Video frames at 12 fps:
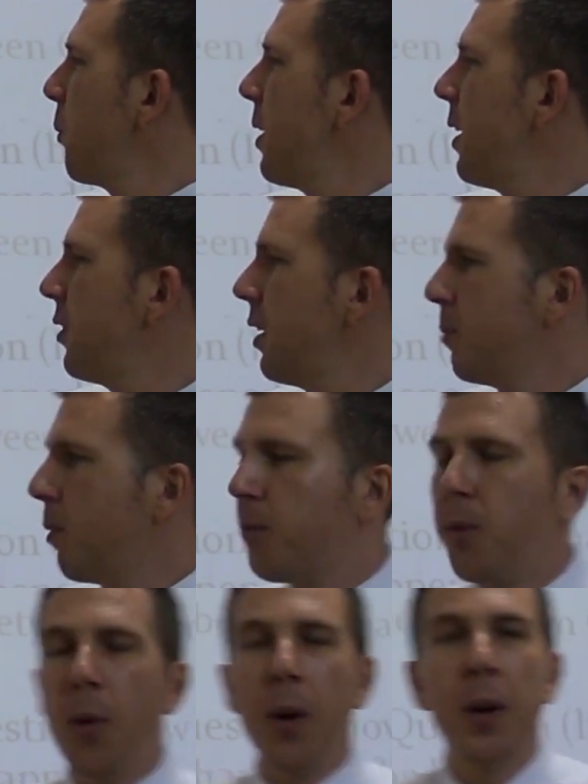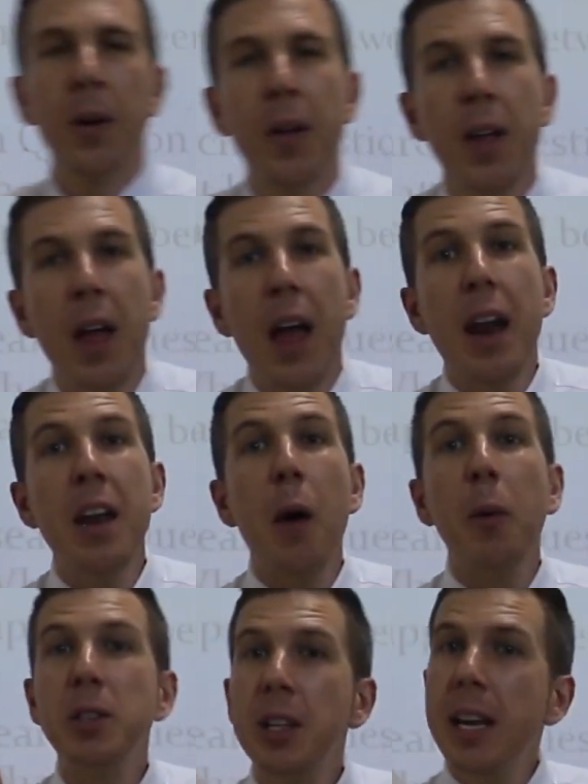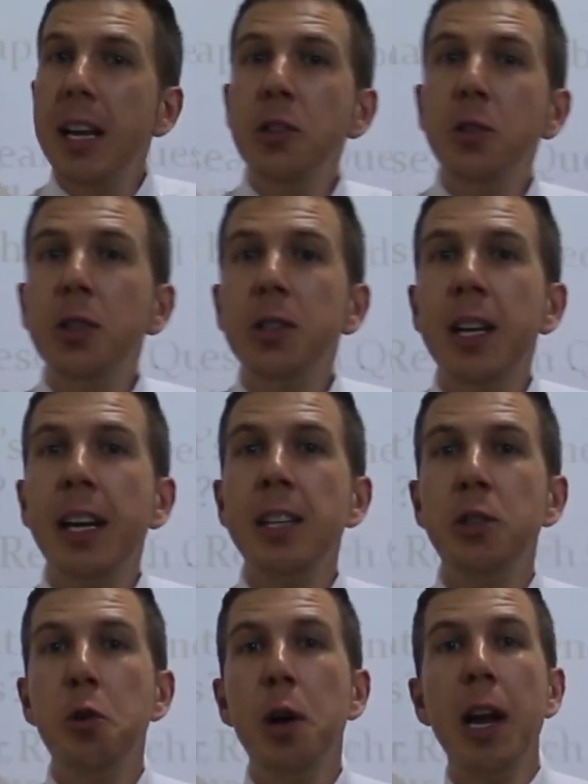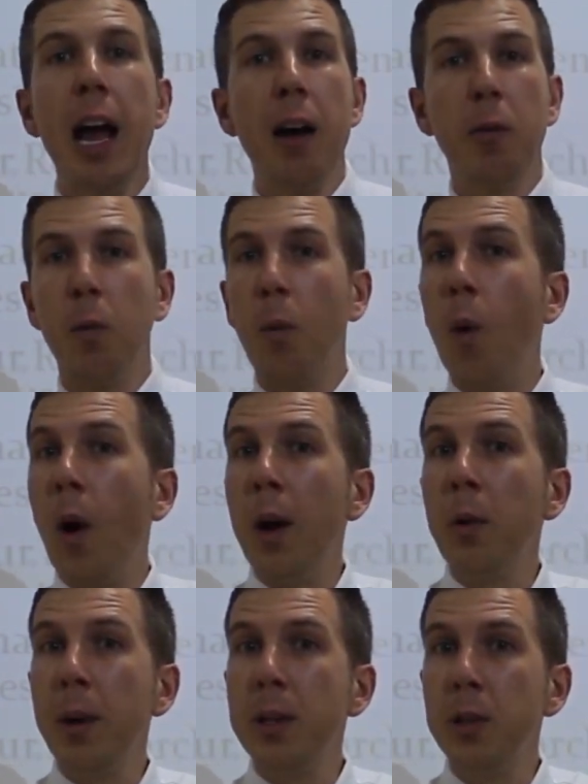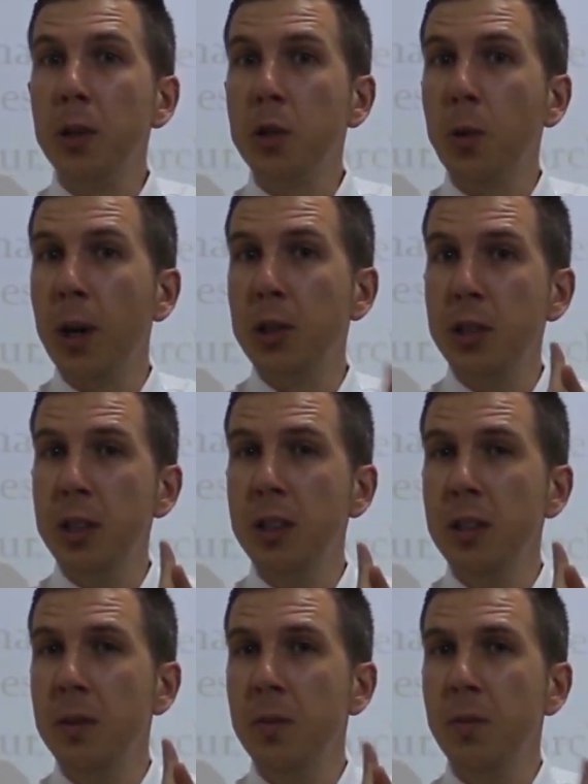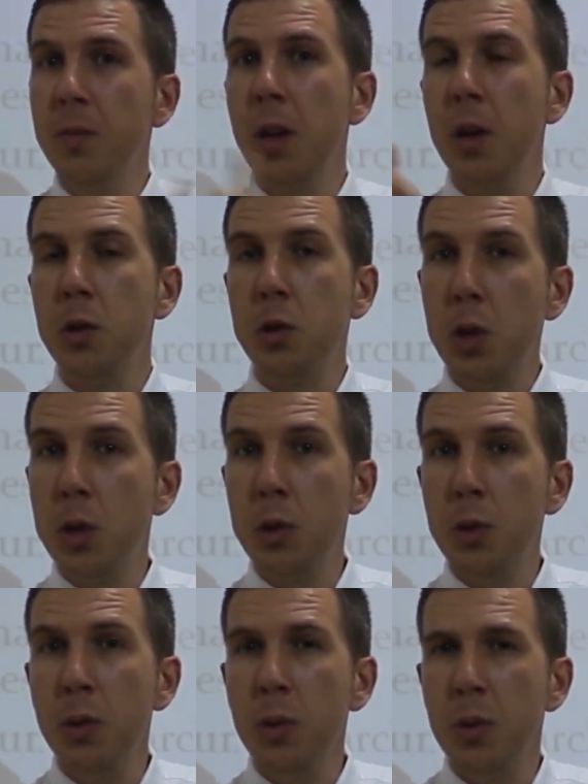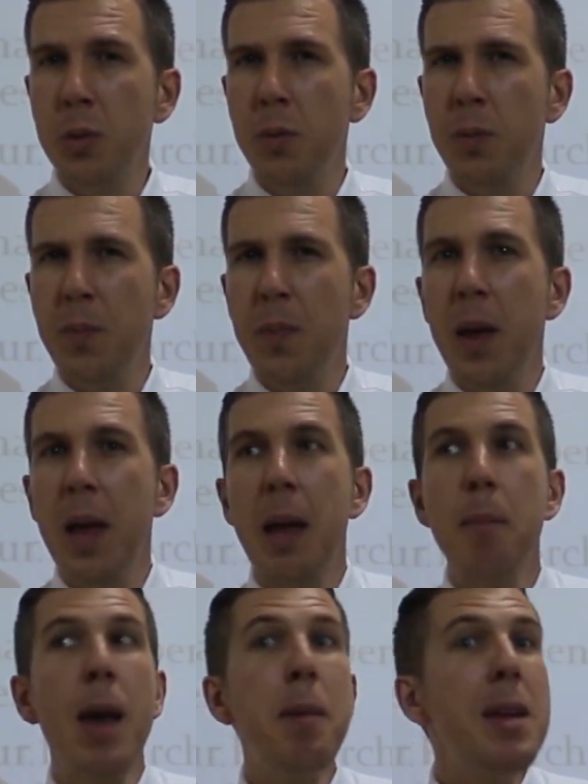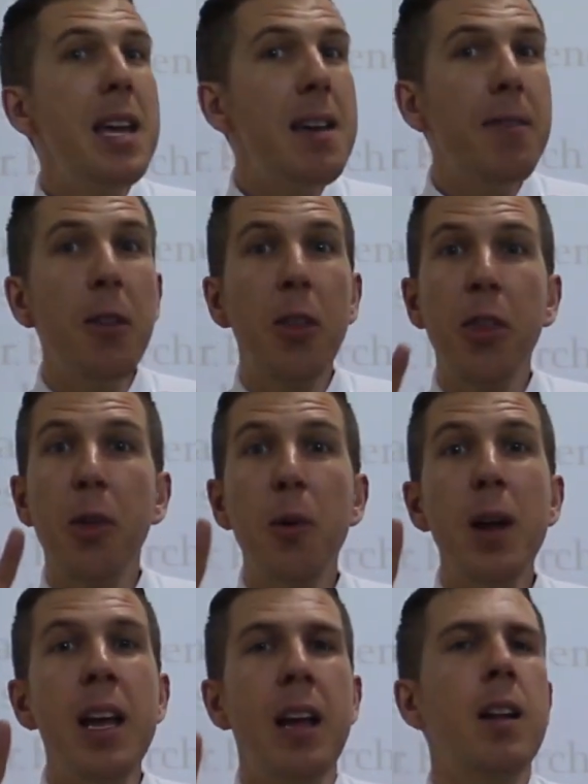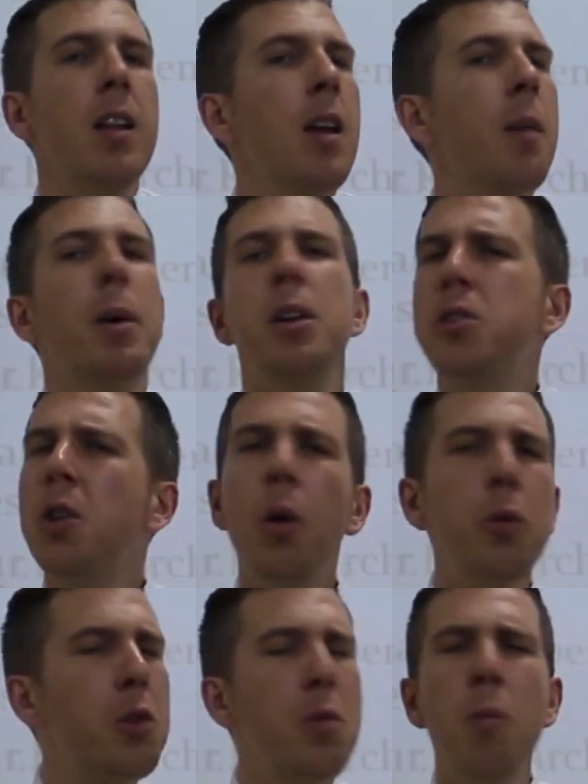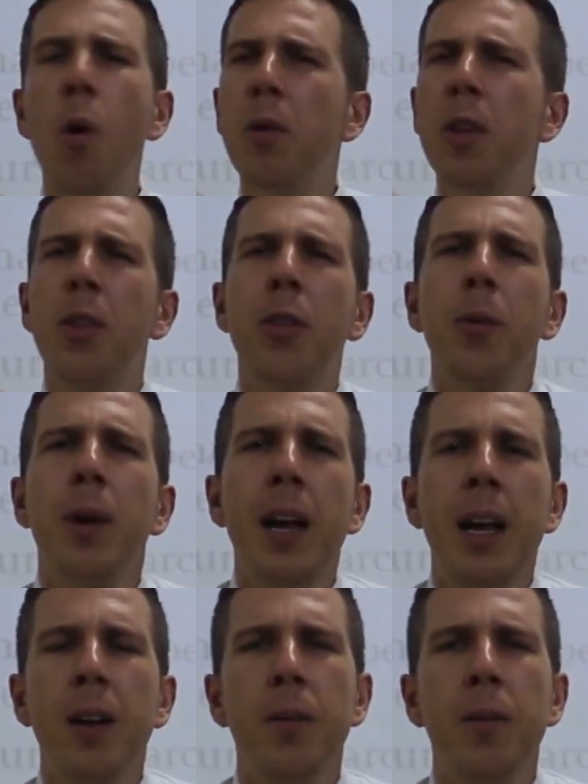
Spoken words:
what we did before. Now what's interesting is you can have one research question, two, maybe even three, but don't do more than three.